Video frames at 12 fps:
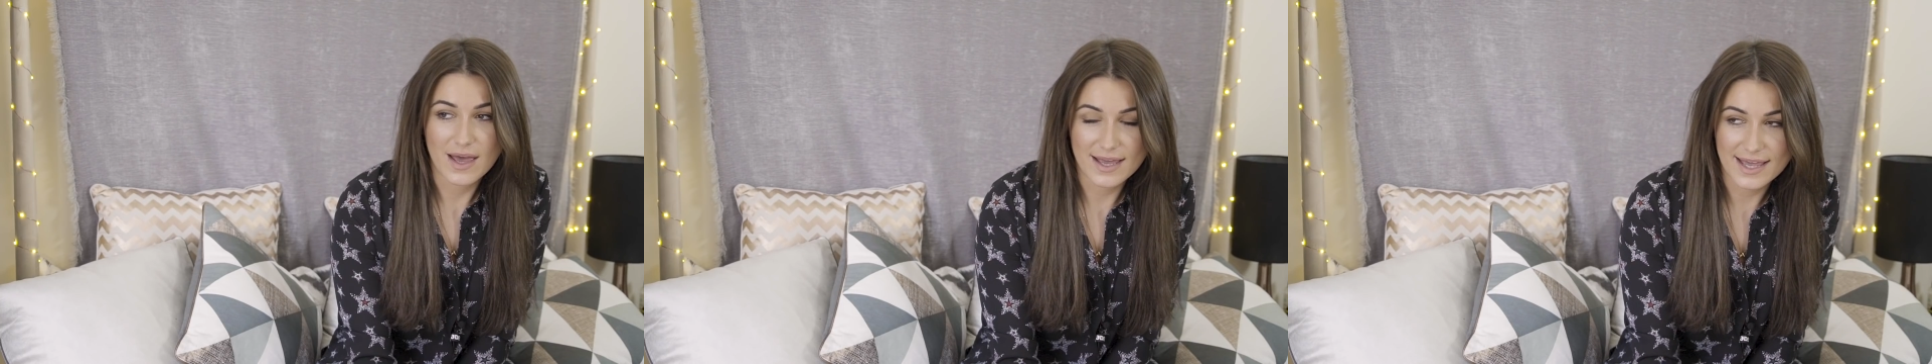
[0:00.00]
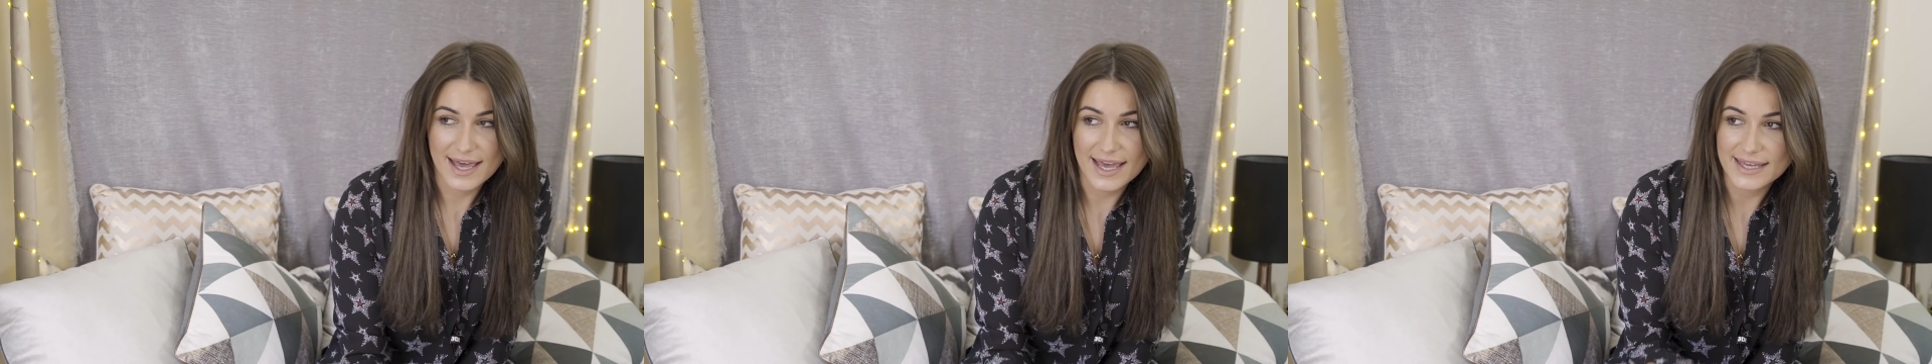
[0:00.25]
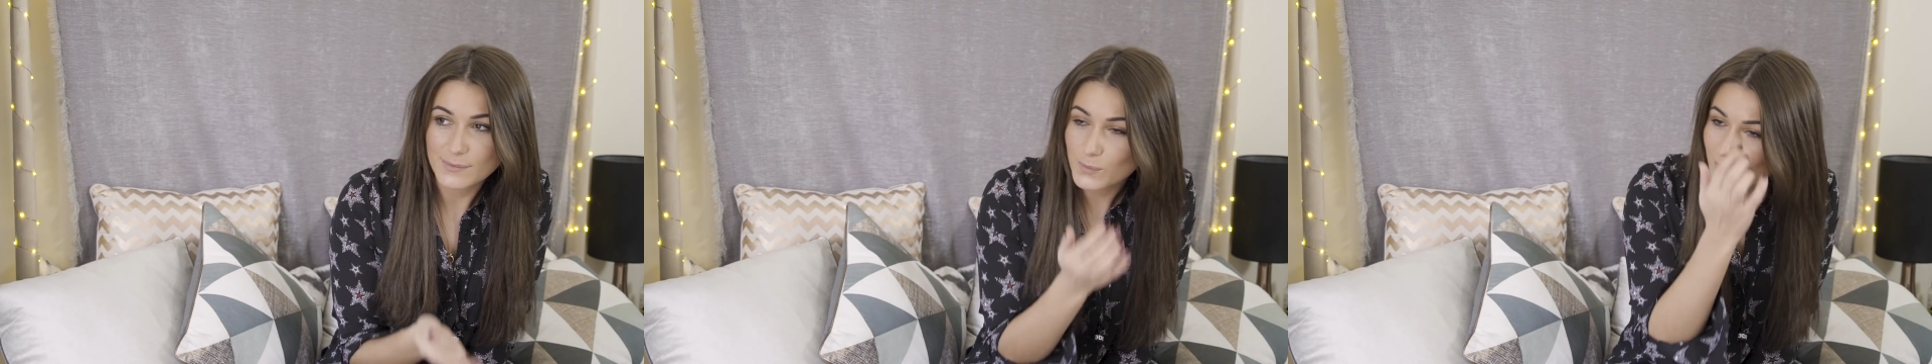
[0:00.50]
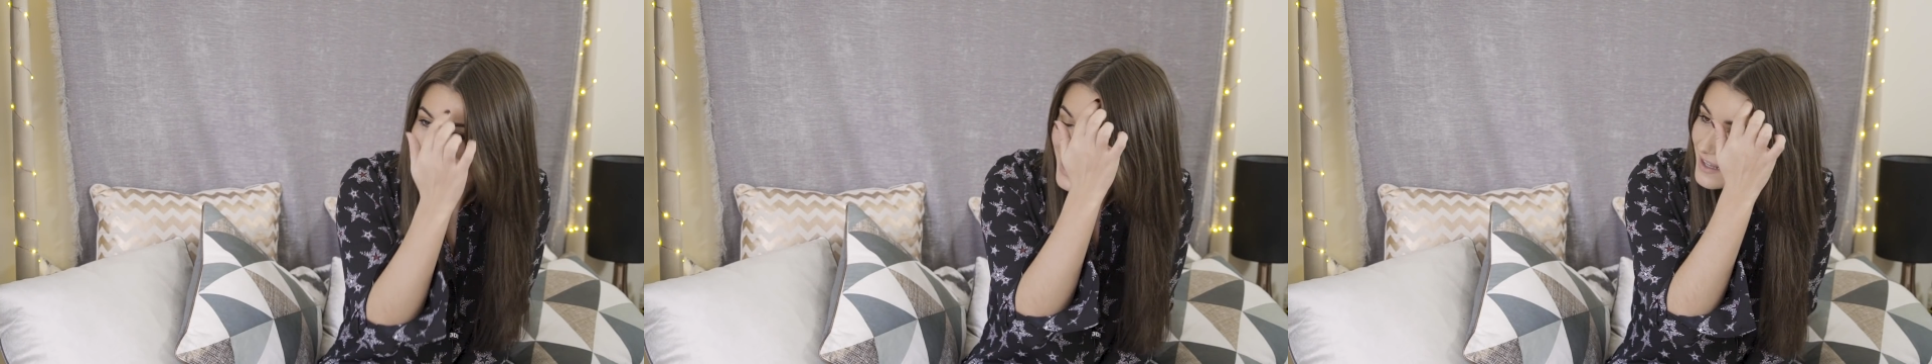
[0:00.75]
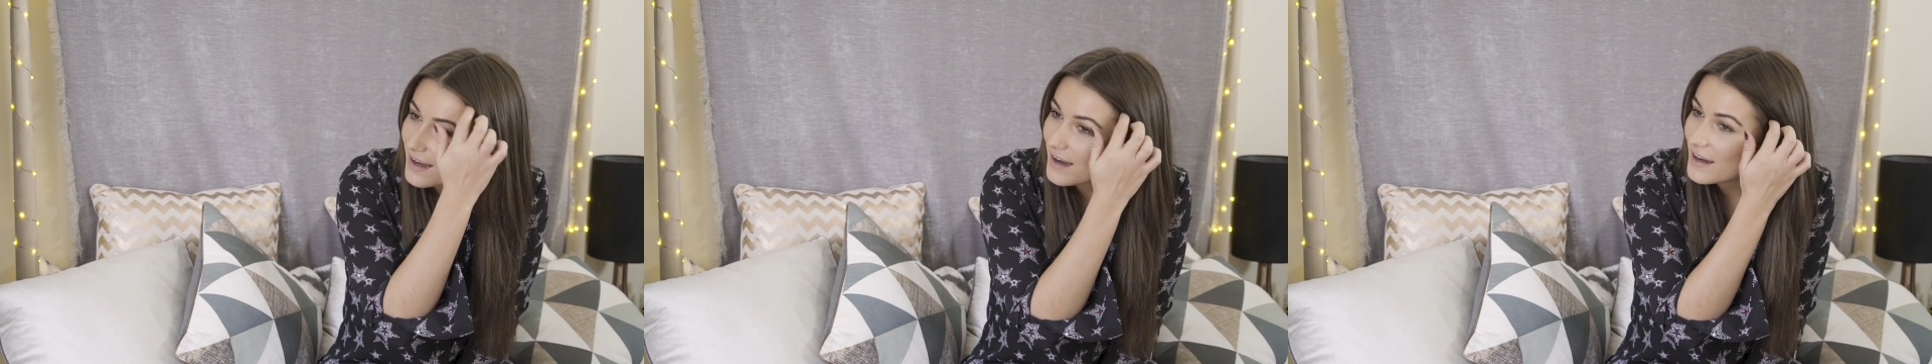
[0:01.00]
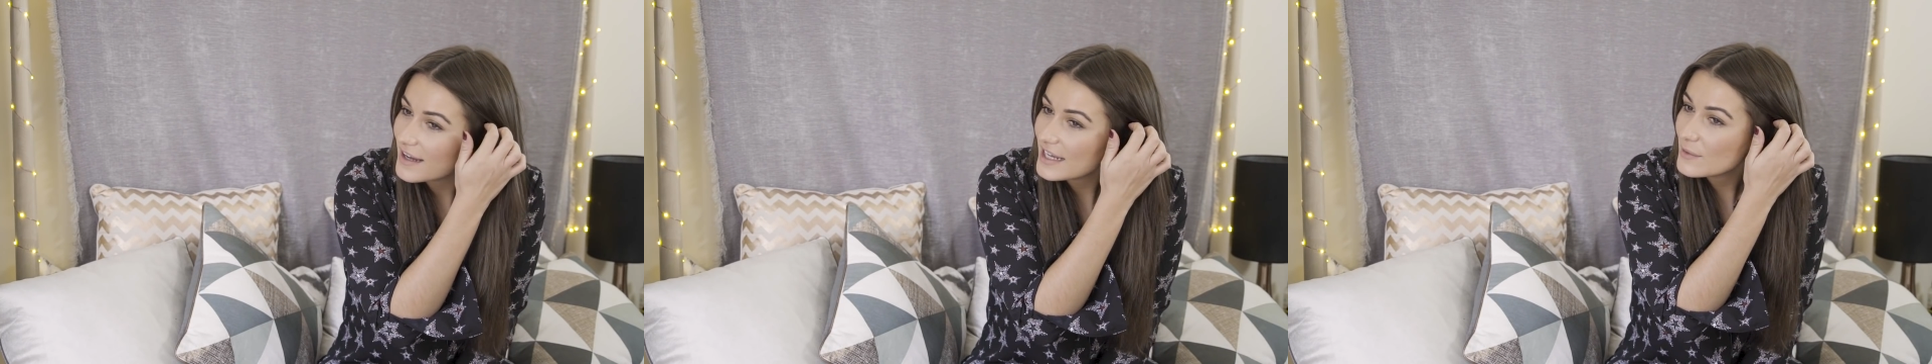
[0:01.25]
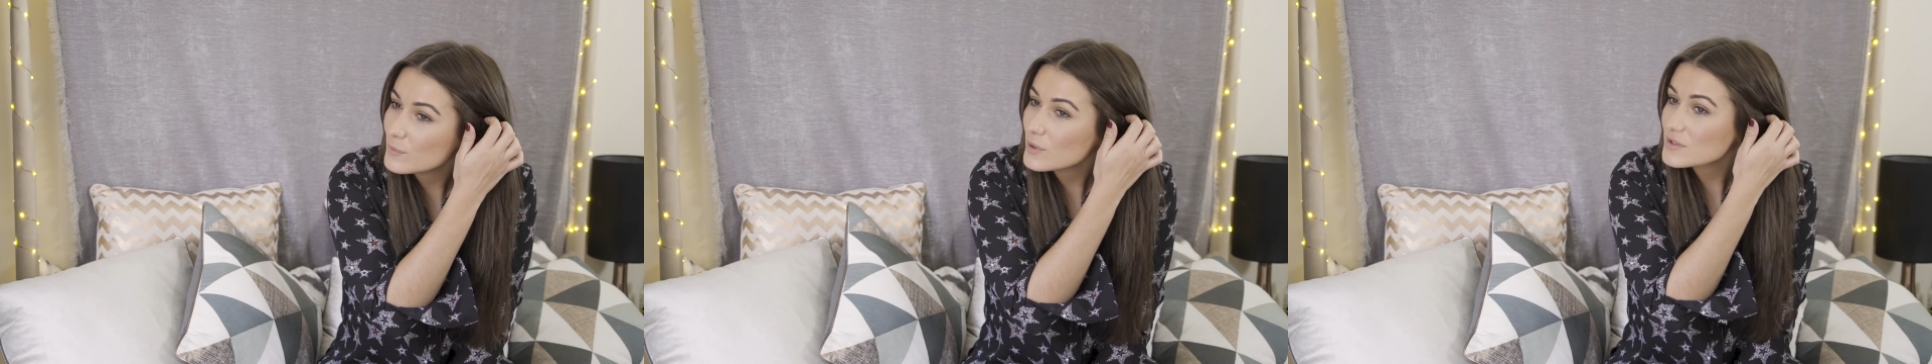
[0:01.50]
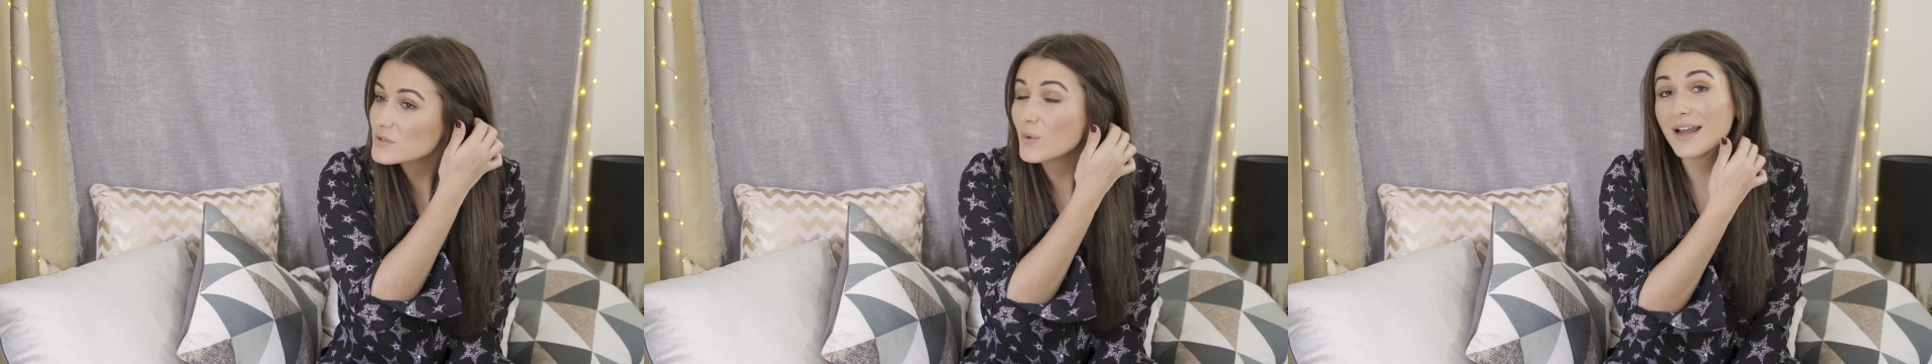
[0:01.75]
Okay, well, I
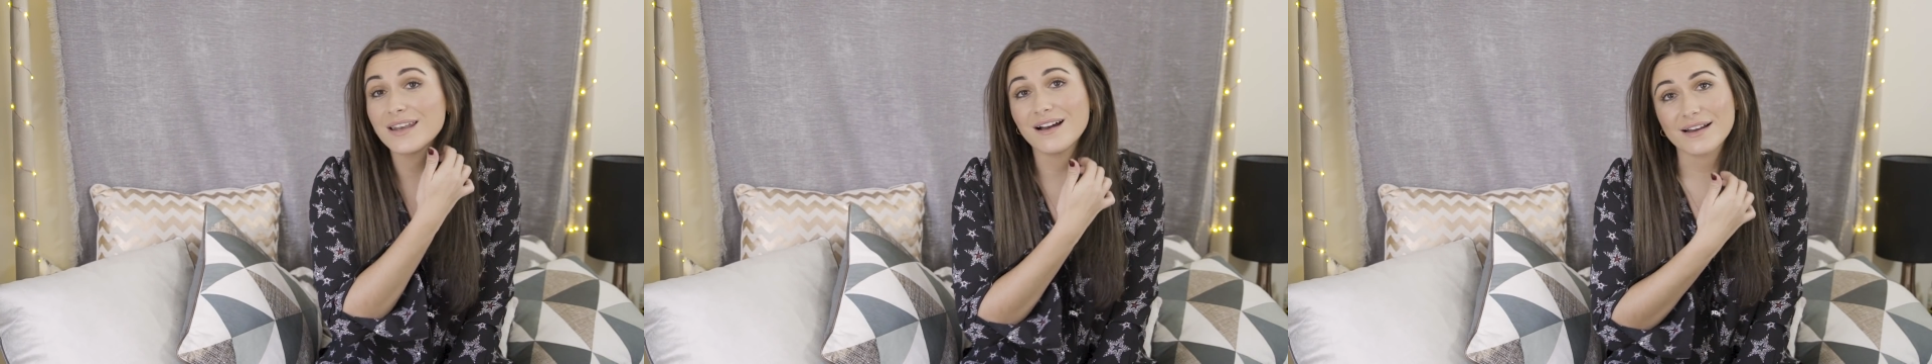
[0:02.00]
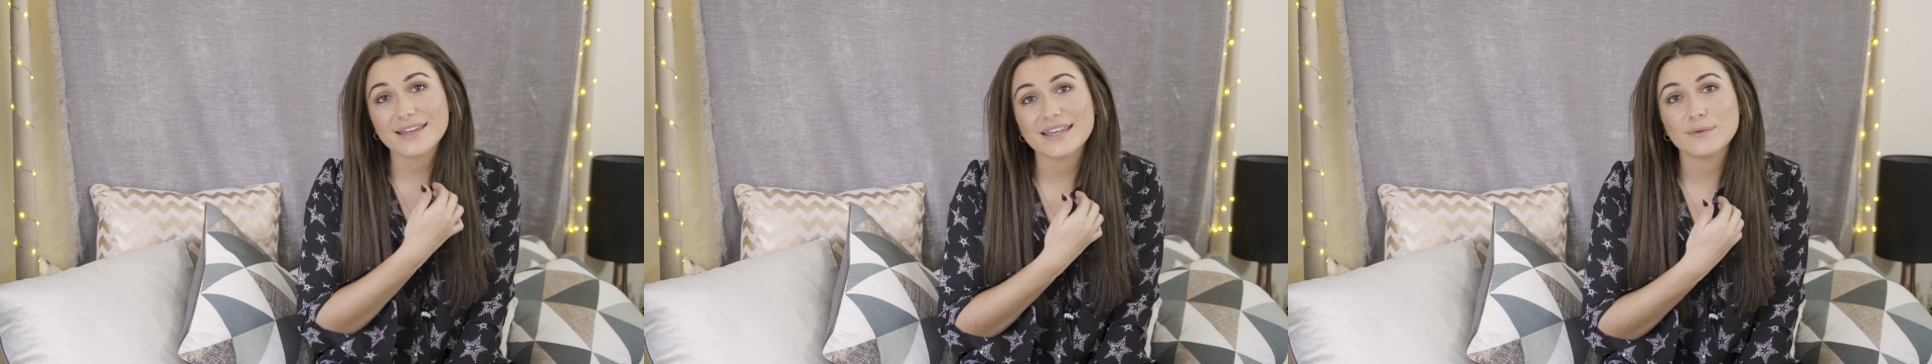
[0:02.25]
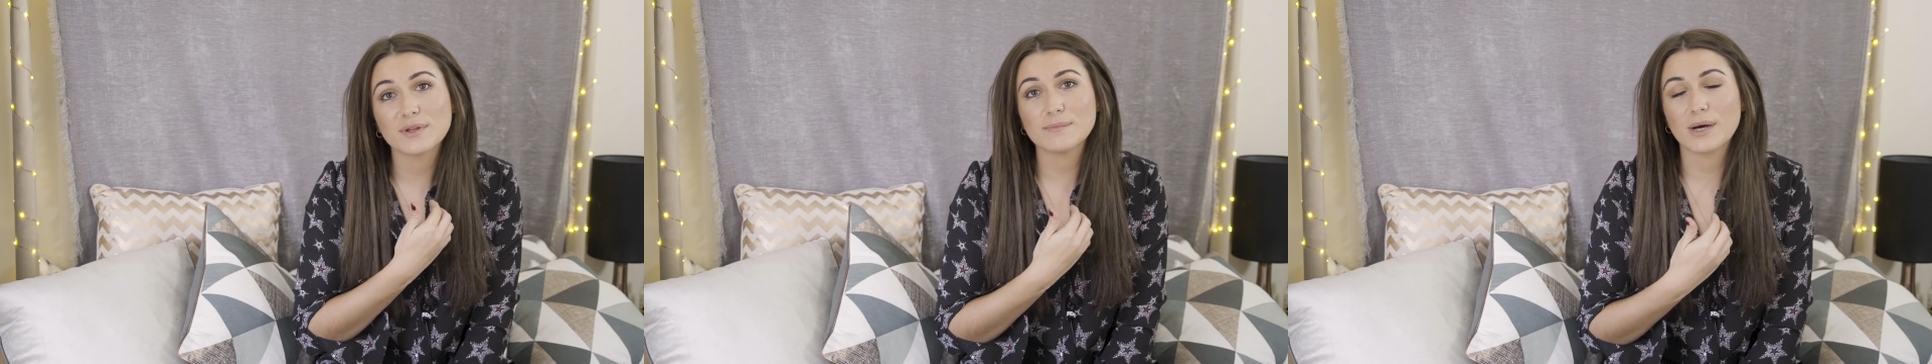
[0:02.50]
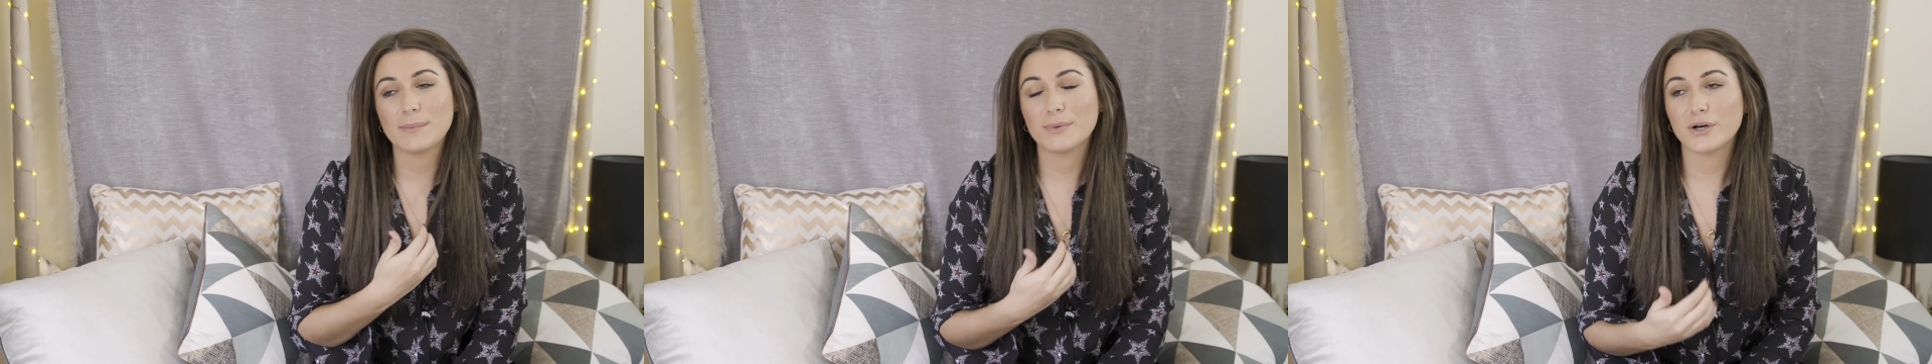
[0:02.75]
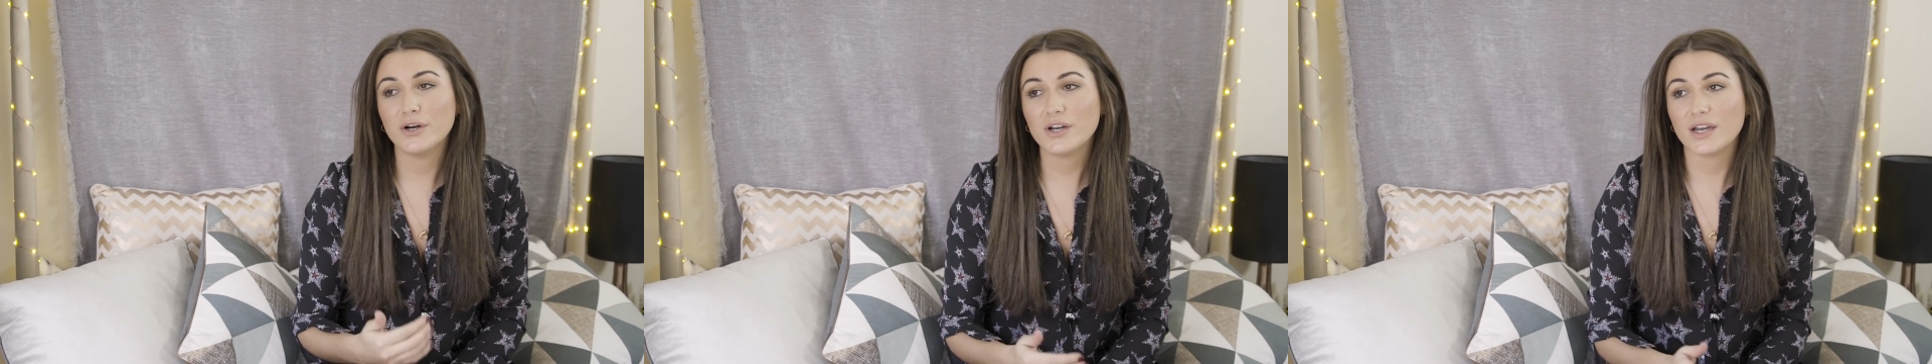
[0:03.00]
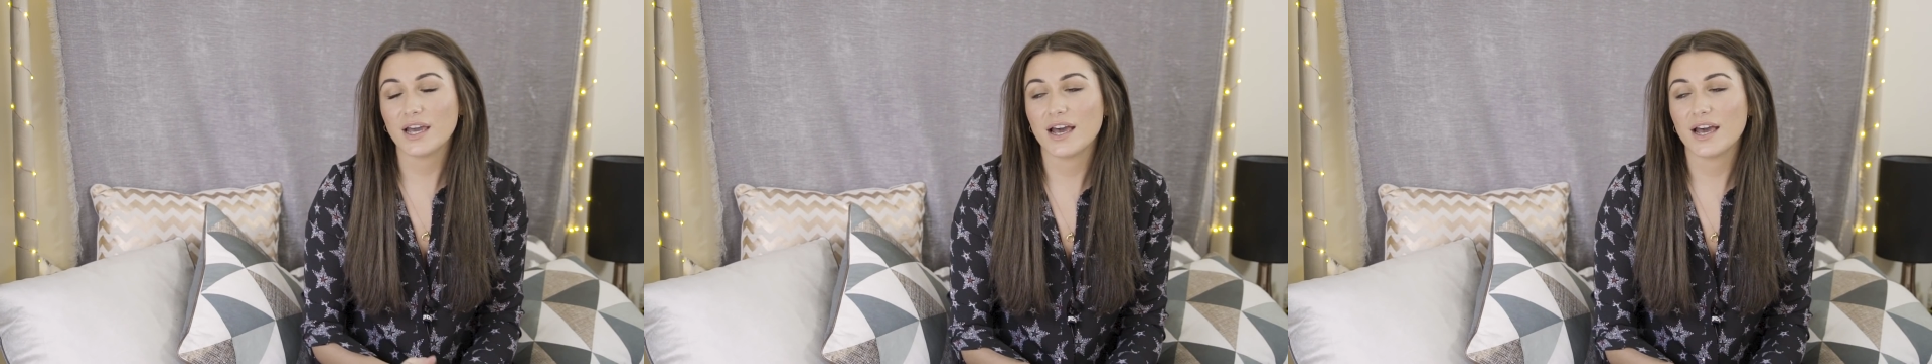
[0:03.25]
was quite lucky with my blog.